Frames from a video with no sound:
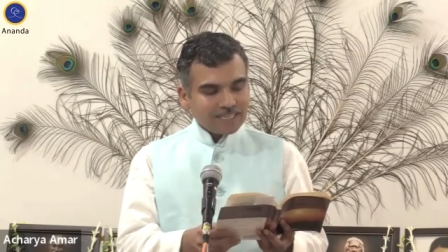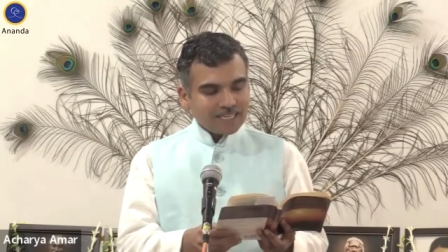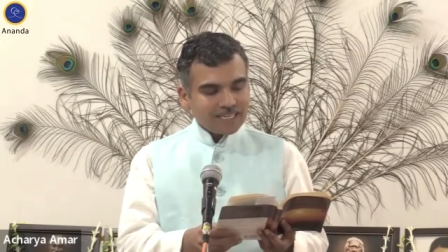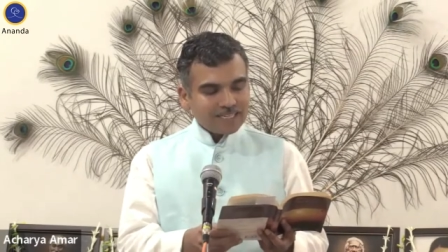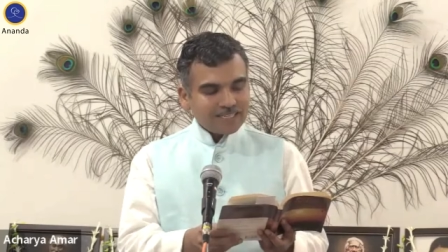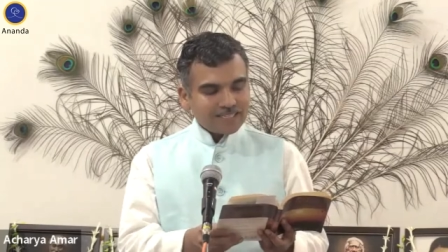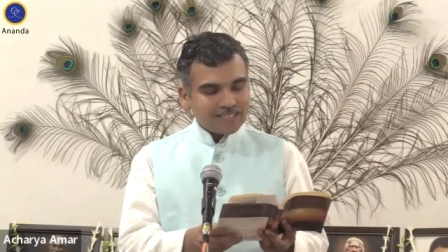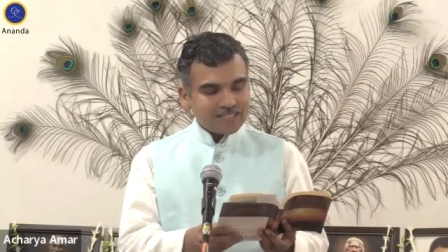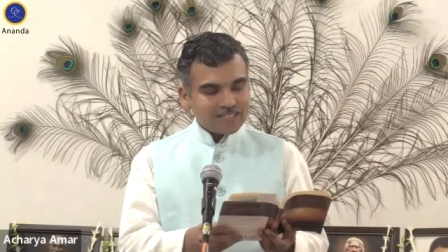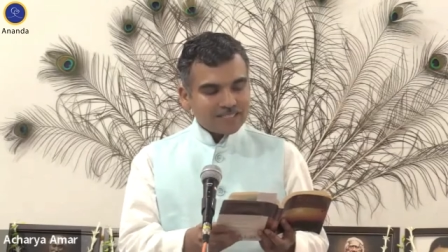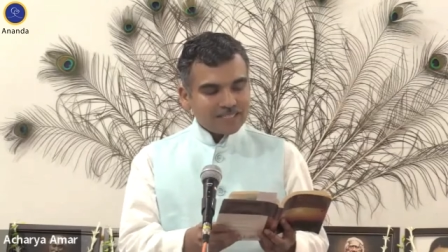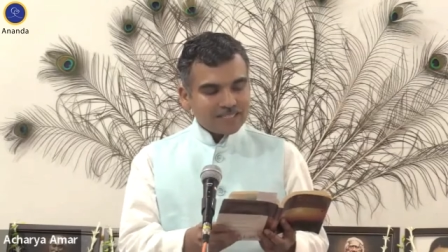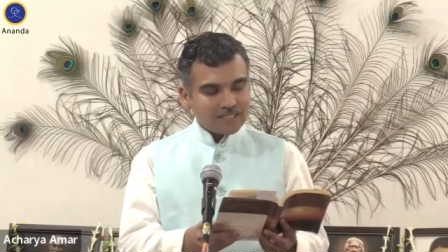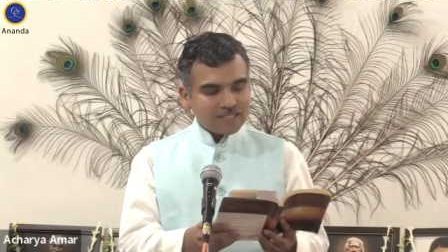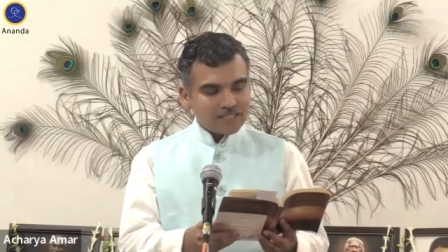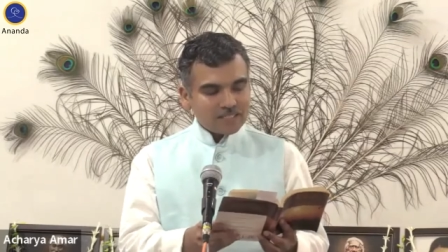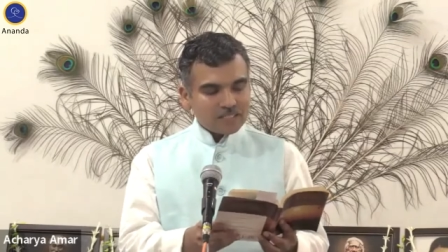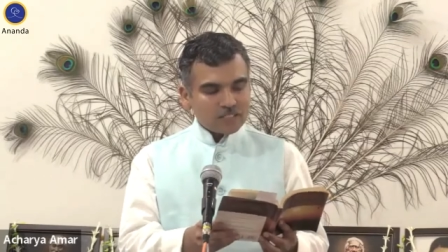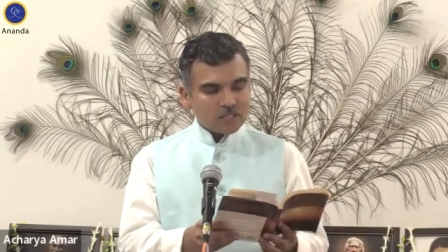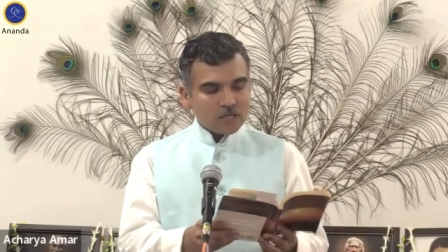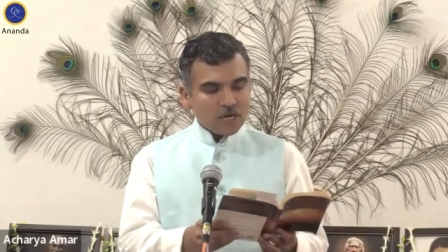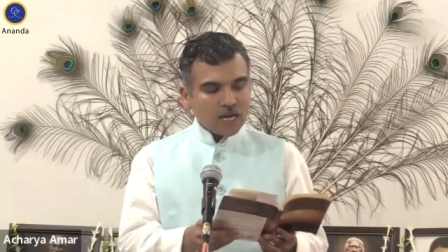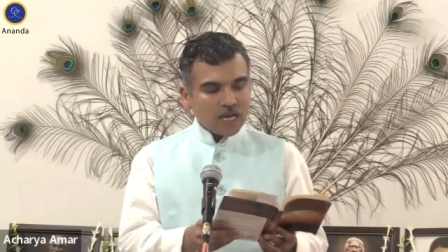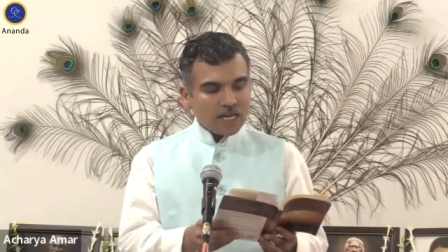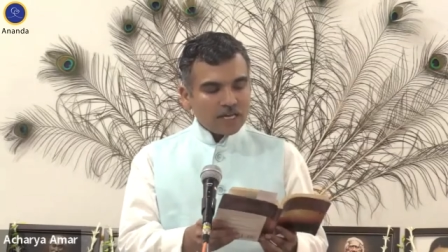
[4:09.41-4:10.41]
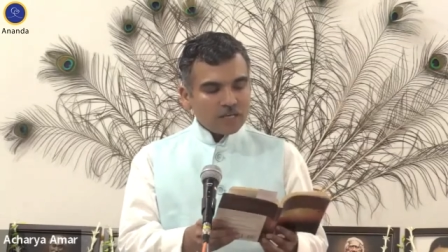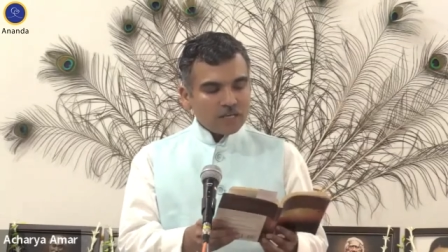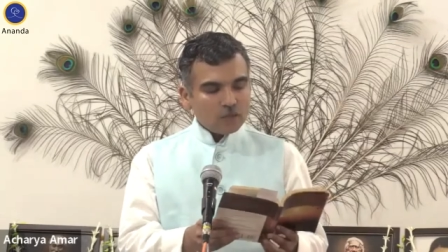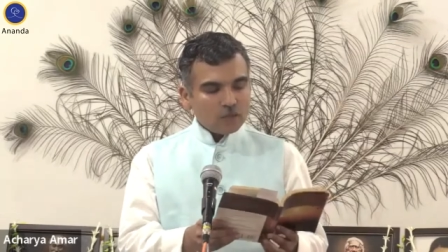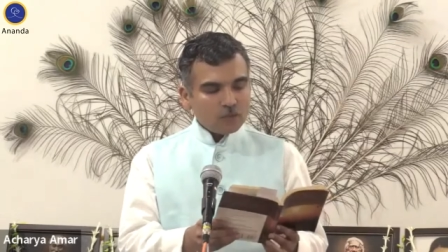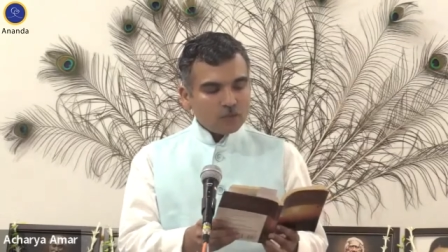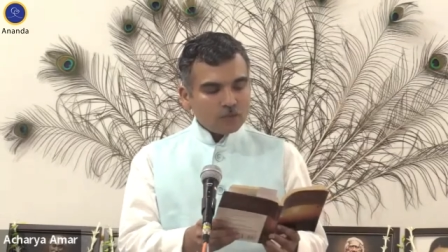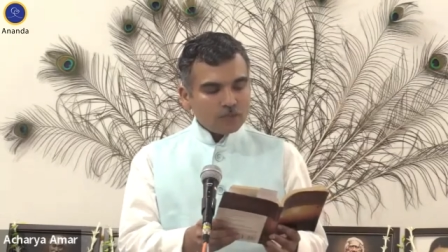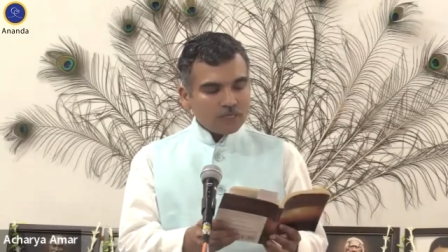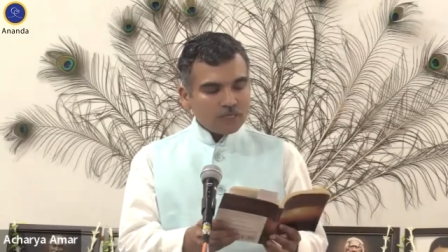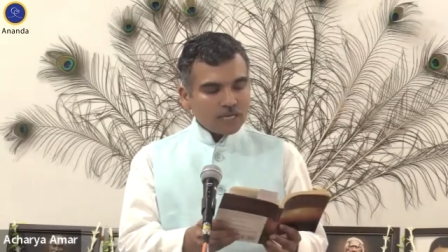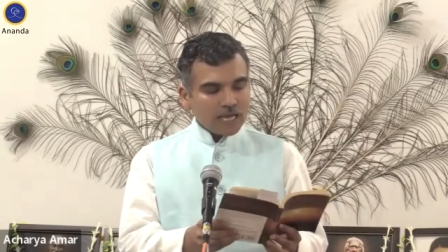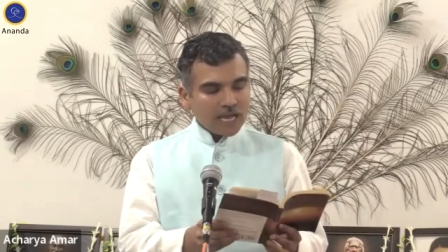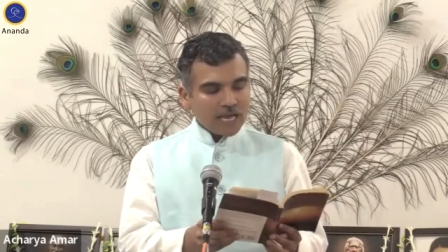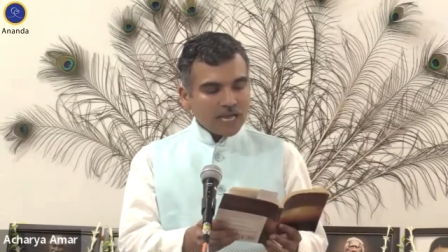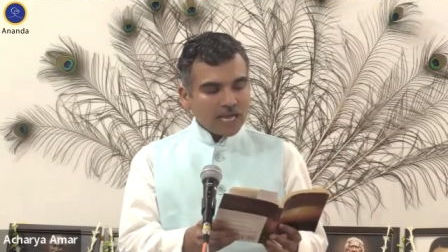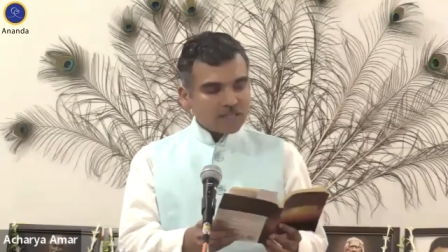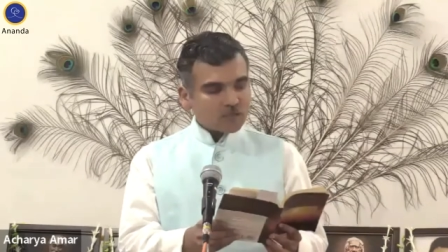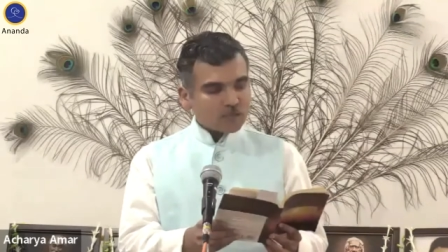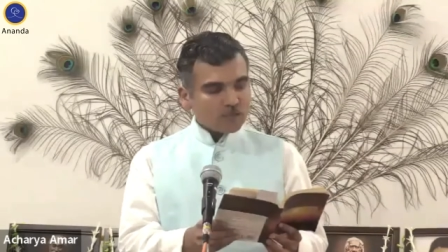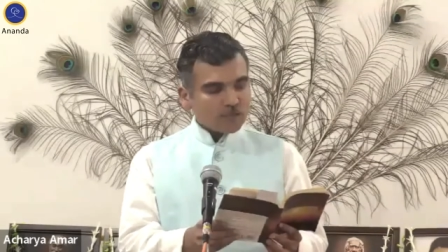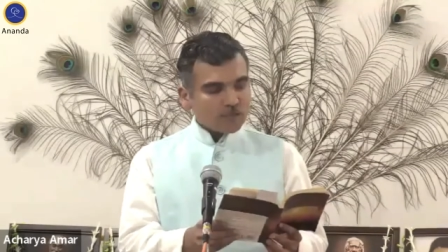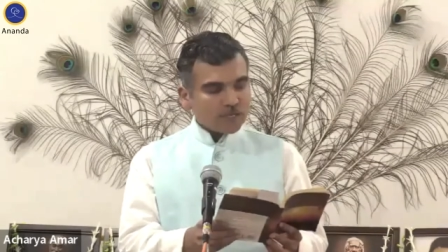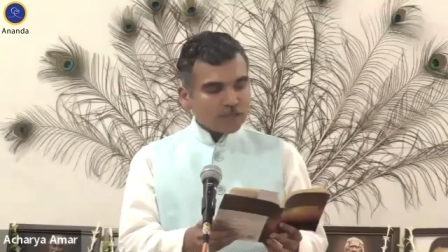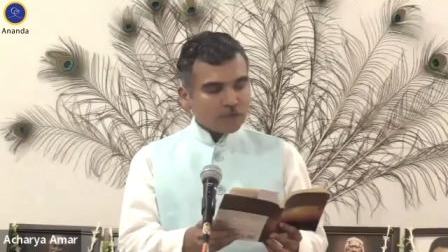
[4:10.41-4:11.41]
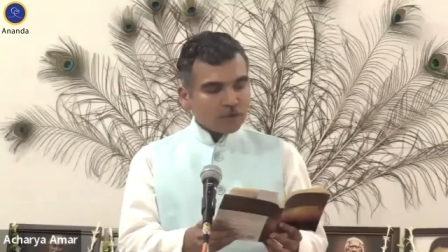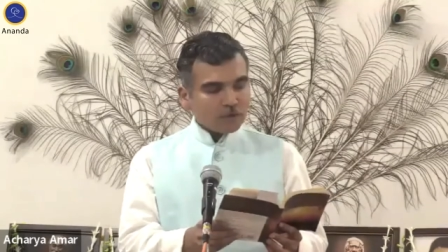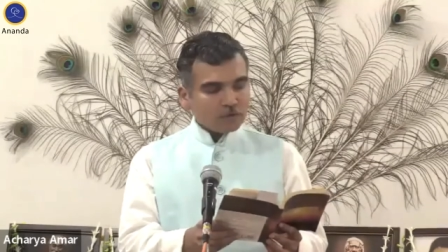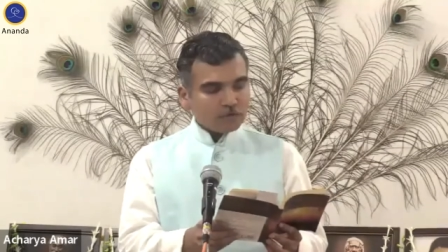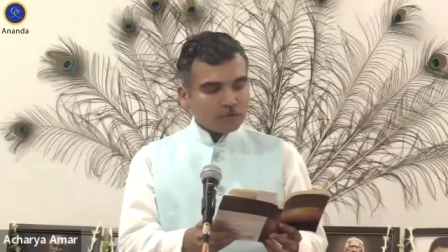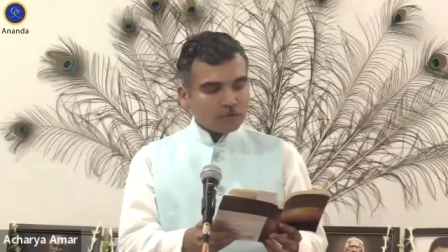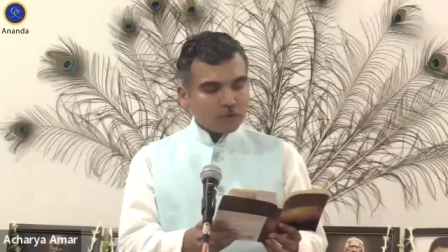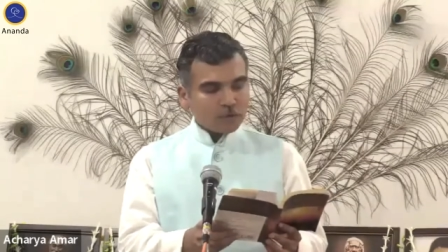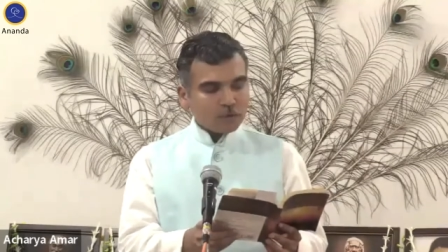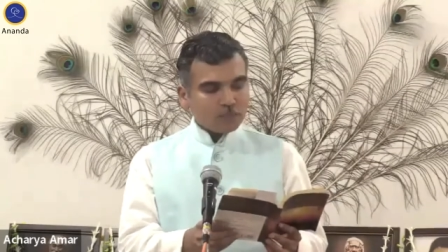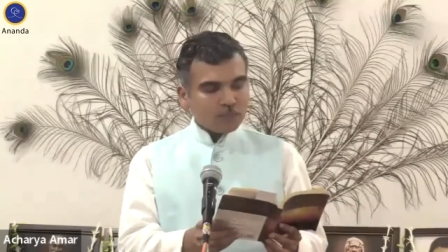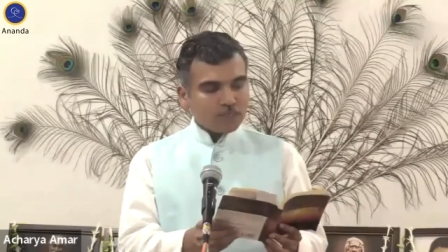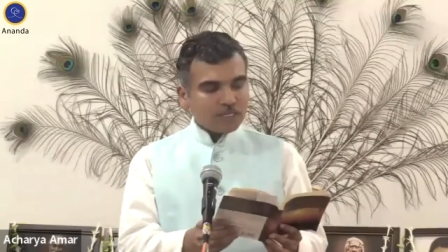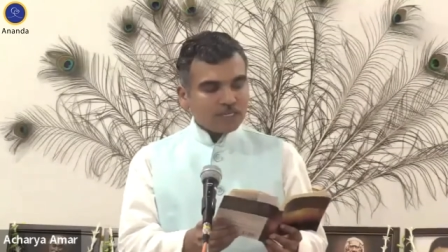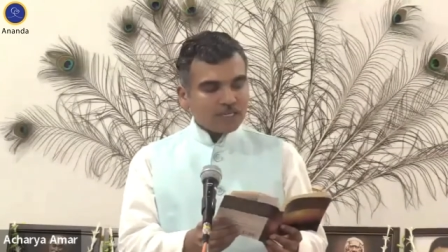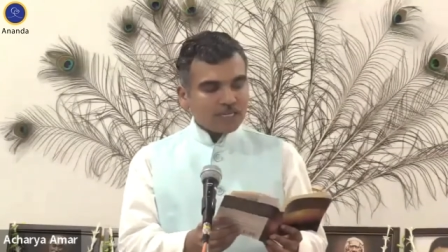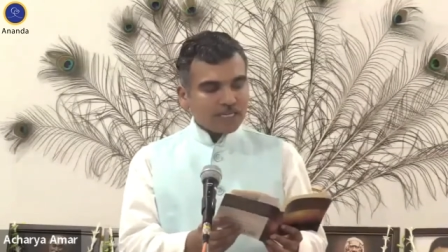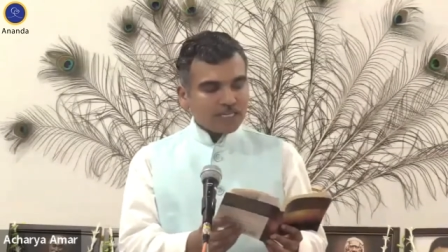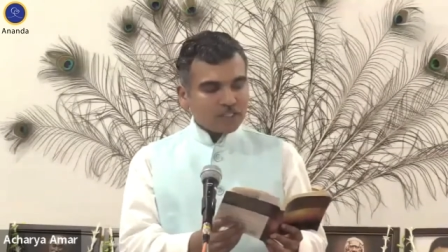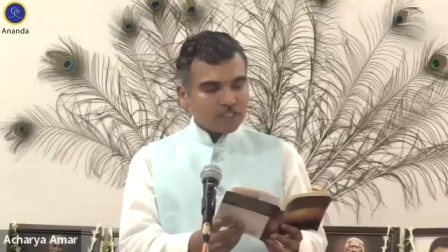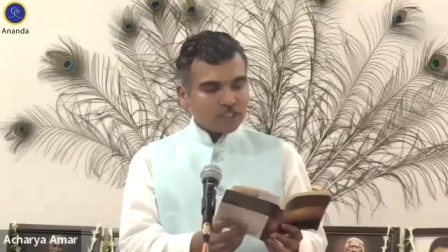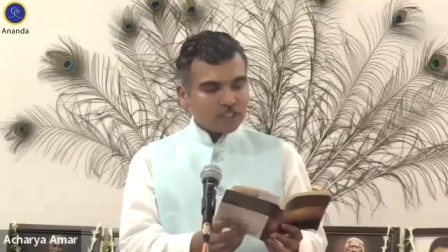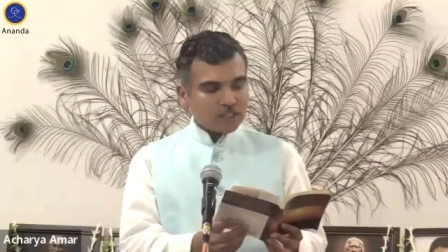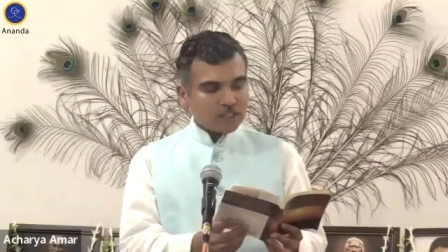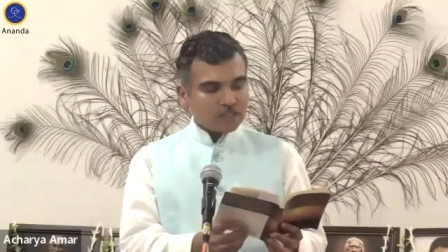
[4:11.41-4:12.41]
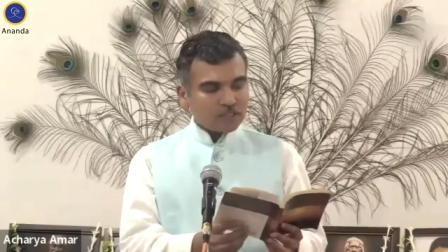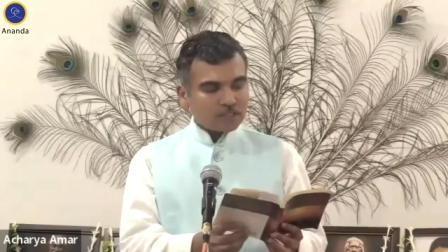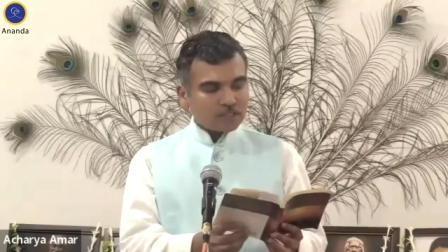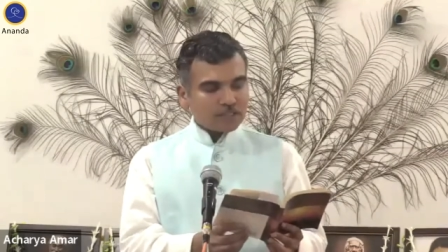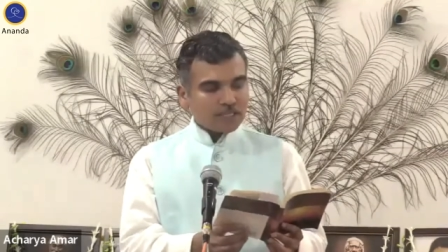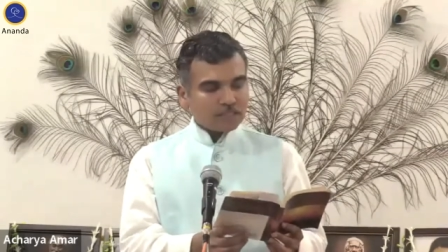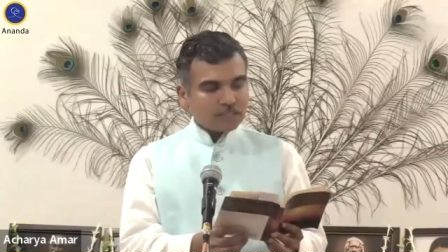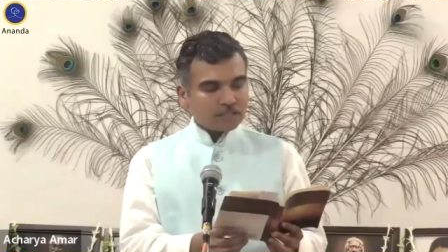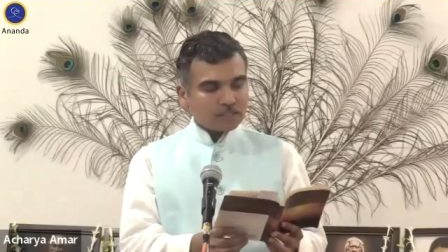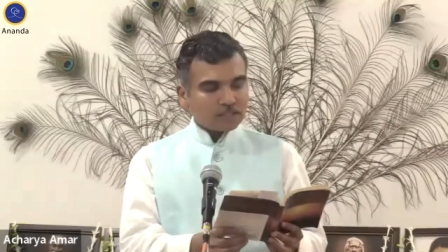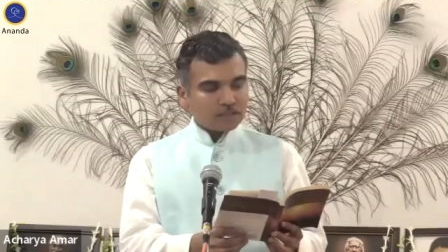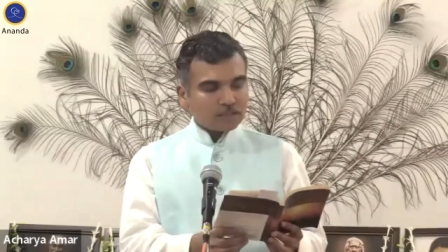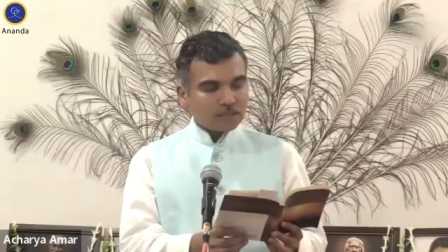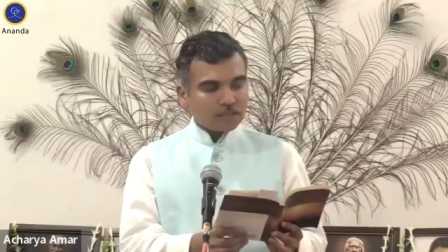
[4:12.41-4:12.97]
It is this triune aspect of human nature that the